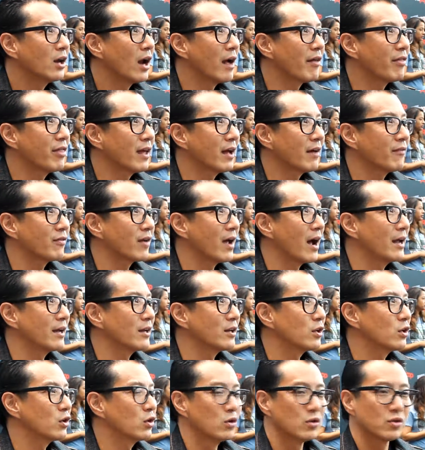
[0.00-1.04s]
I think I've
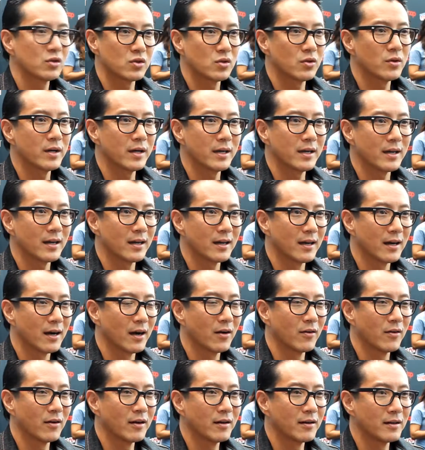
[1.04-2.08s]
gotten used to it.
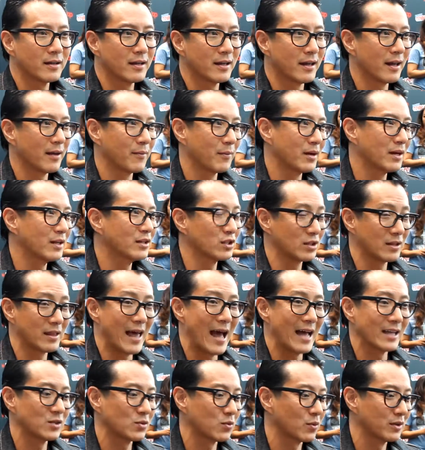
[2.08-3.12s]

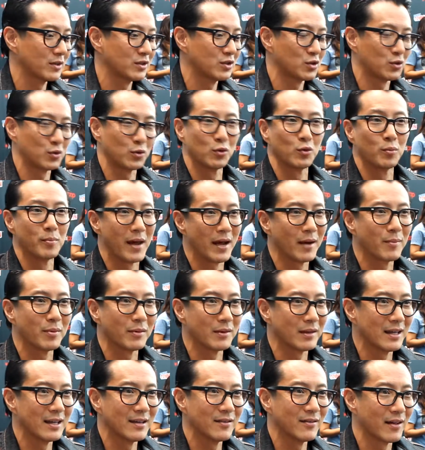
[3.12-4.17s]
That's when true make
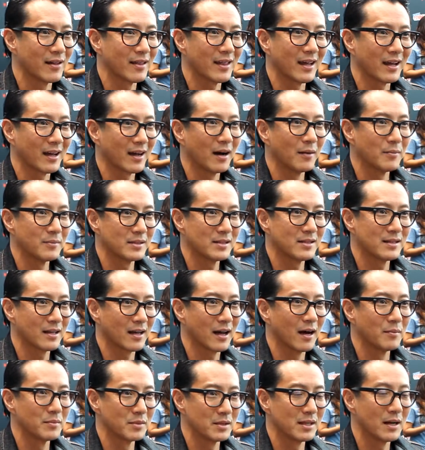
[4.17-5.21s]
believe I think
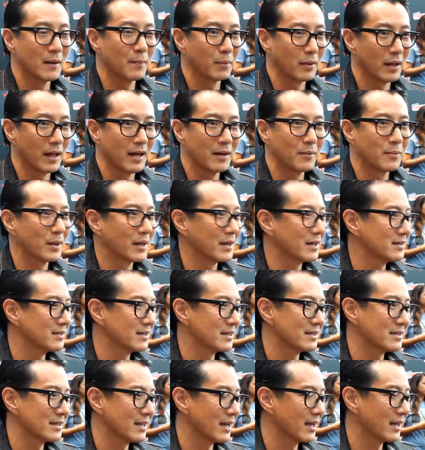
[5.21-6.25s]
comes into play, because
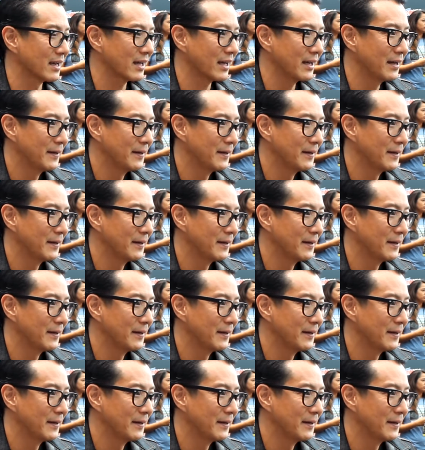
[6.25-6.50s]
it's like,